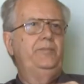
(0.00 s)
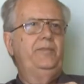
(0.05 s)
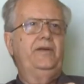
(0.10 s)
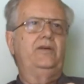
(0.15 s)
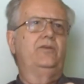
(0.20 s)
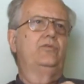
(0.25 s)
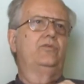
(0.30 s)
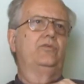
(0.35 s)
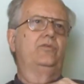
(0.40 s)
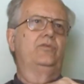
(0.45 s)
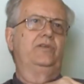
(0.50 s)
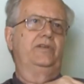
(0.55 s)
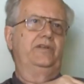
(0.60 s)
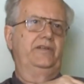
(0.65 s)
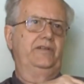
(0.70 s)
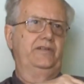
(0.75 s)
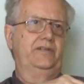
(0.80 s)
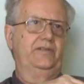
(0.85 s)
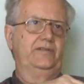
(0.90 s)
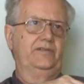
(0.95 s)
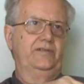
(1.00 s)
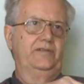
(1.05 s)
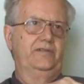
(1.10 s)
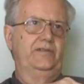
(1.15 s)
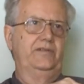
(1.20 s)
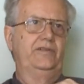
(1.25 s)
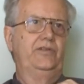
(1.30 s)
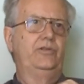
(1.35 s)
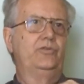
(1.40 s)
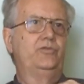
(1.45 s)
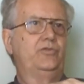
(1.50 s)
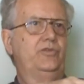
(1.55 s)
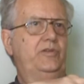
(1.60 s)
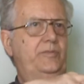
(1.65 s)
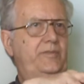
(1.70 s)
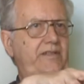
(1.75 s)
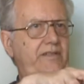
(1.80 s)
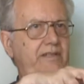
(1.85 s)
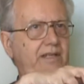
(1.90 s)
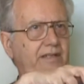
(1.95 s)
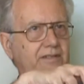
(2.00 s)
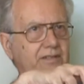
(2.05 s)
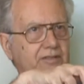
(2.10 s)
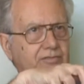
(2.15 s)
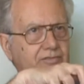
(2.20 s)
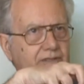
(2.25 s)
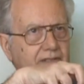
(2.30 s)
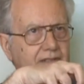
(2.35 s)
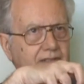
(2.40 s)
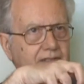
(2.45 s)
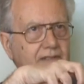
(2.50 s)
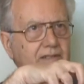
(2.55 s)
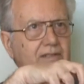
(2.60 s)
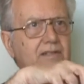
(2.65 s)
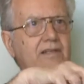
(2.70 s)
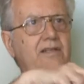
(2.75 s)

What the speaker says: peculiar, due to the magnetic field,